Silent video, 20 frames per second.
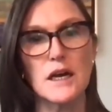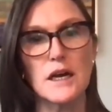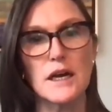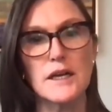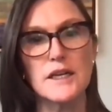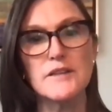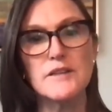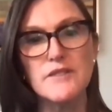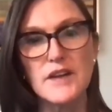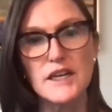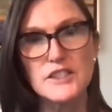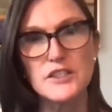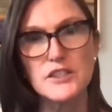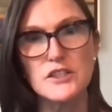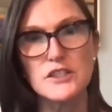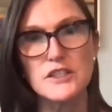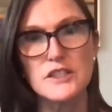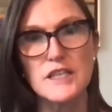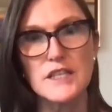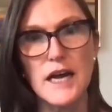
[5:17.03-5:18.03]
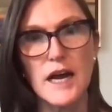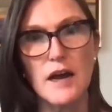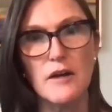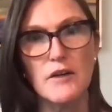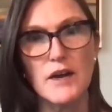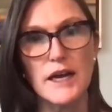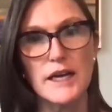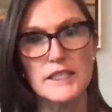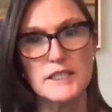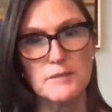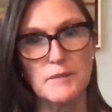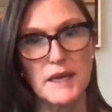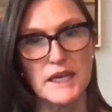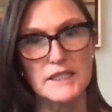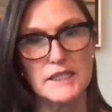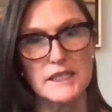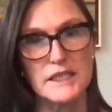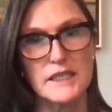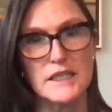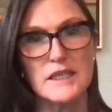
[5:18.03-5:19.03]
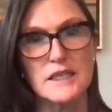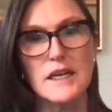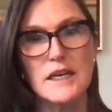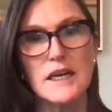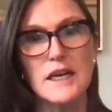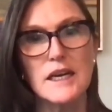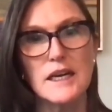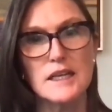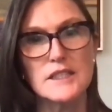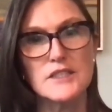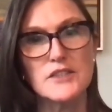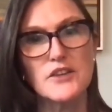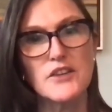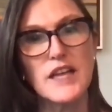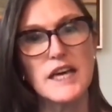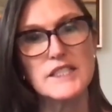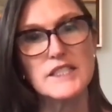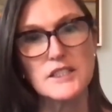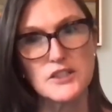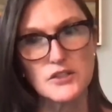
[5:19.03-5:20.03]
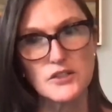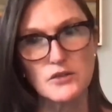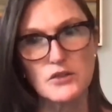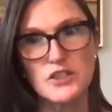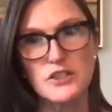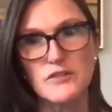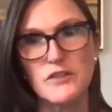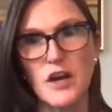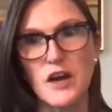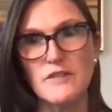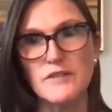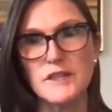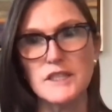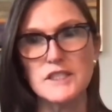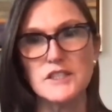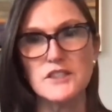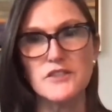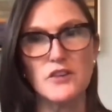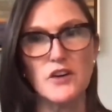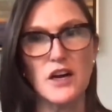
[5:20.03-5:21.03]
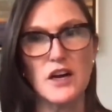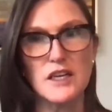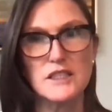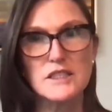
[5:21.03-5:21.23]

investors are now expecting. And so that's a source of confidence for us.